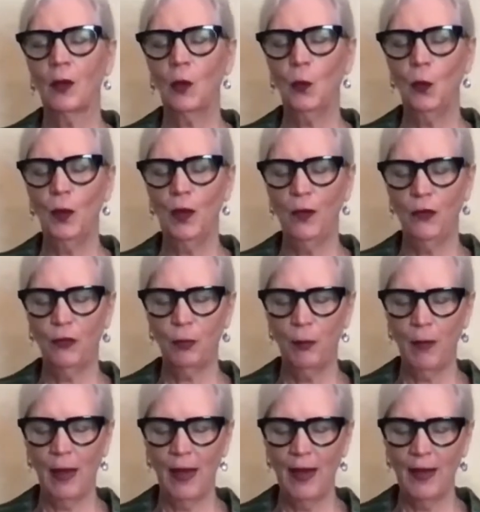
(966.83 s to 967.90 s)
What is
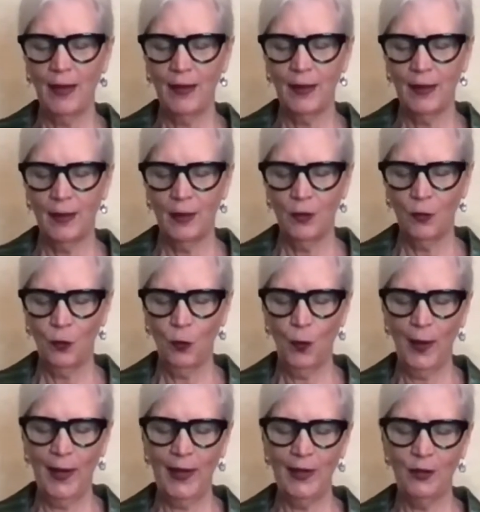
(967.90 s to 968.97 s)
my
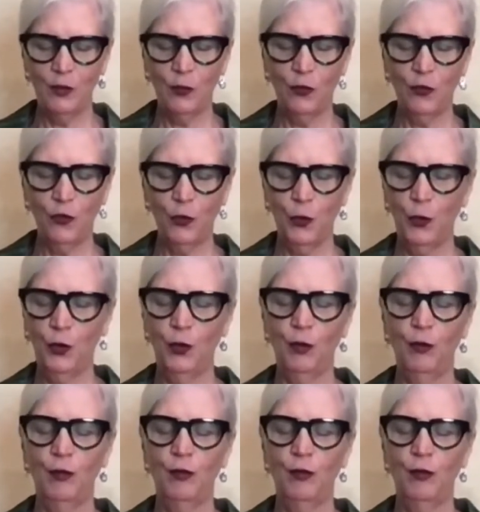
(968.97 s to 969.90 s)
way to serve